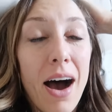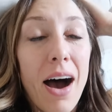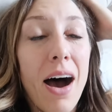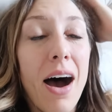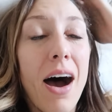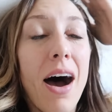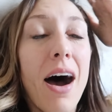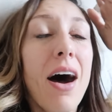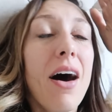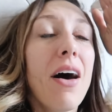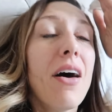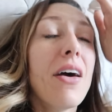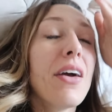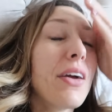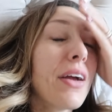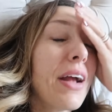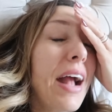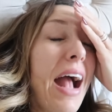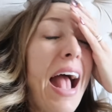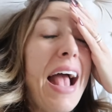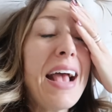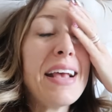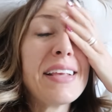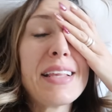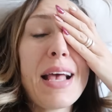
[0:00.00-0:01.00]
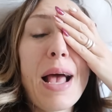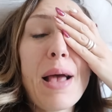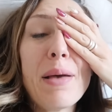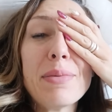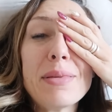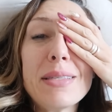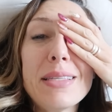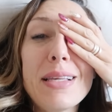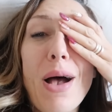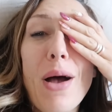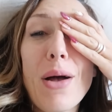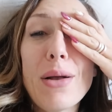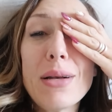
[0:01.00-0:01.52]
oh, you guys, I'm
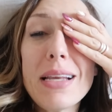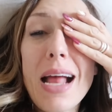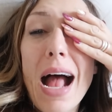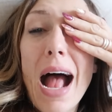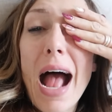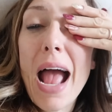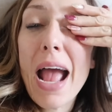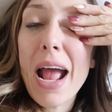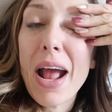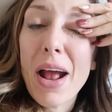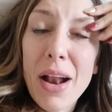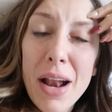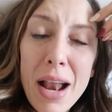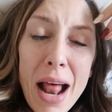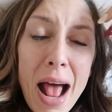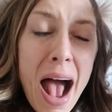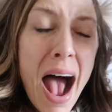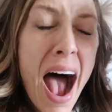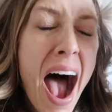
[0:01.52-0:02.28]
so tired.